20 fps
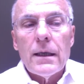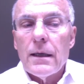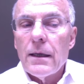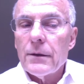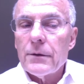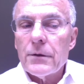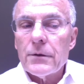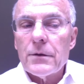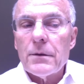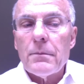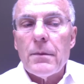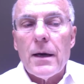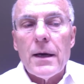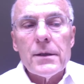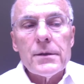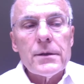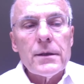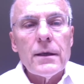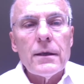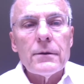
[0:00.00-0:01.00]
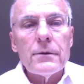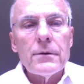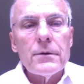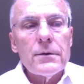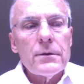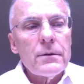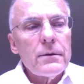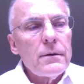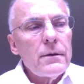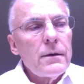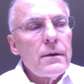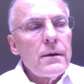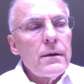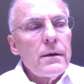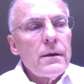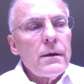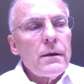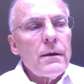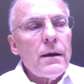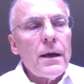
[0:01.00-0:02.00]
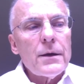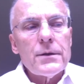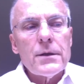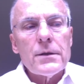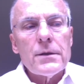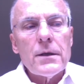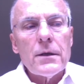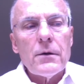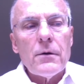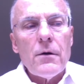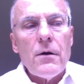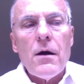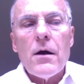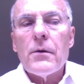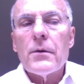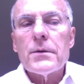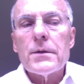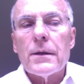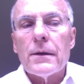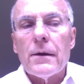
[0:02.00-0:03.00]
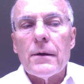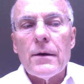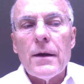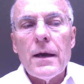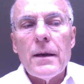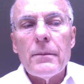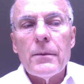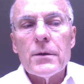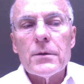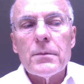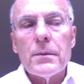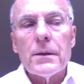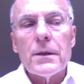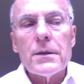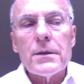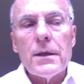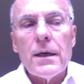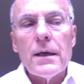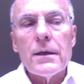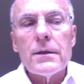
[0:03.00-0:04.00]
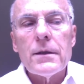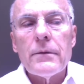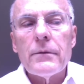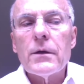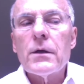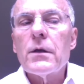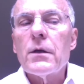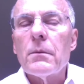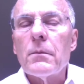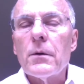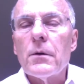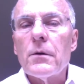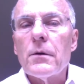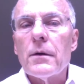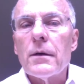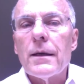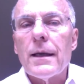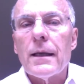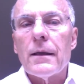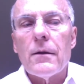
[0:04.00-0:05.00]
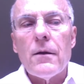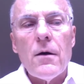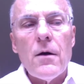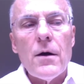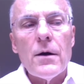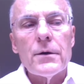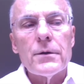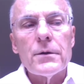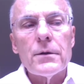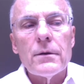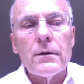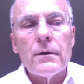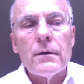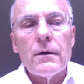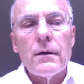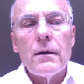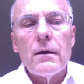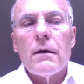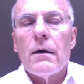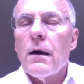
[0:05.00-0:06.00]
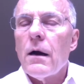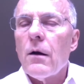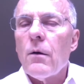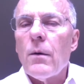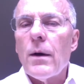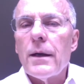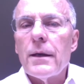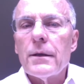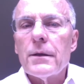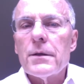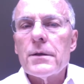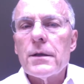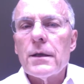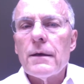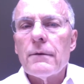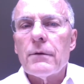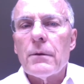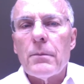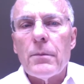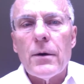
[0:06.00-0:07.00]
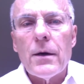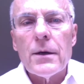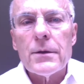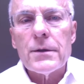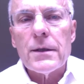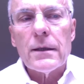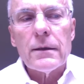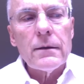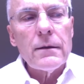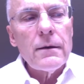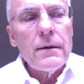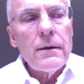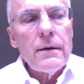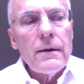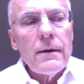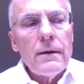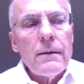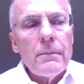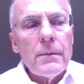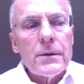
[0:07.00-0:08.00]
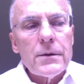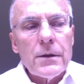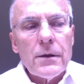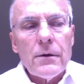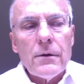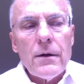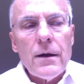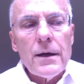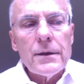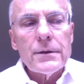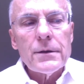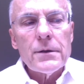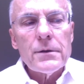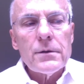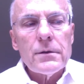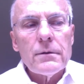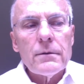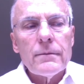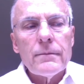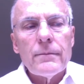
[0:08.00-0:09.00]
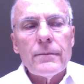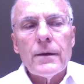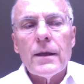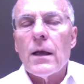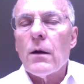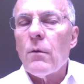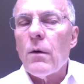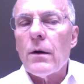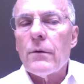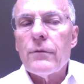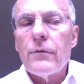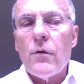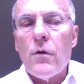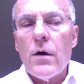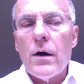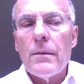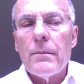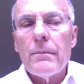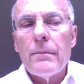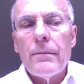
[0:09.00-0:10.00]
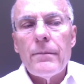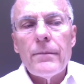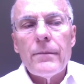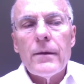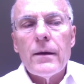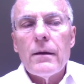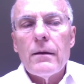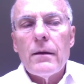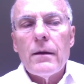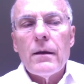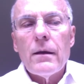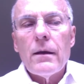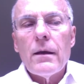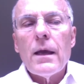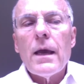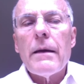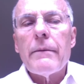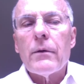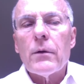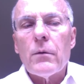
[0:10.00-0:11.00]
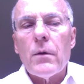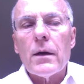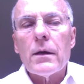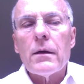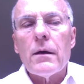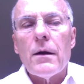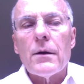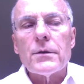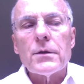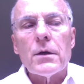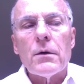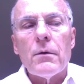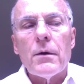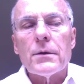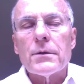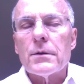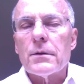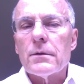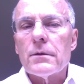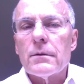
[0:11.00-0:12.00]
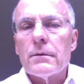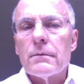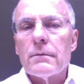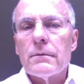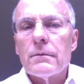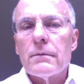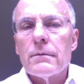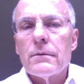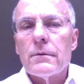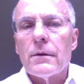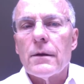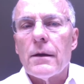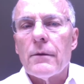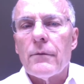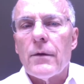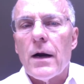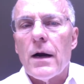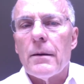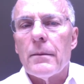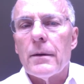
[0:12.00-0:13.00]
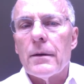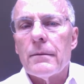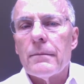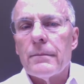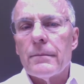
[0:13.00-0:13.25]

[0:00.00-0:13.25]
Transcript: Interested bystanders, not just Nicaraguans and their neighbors, but the scientific community at large, are waiting to see if the project materializes, in what form, and with what consequences to the environment.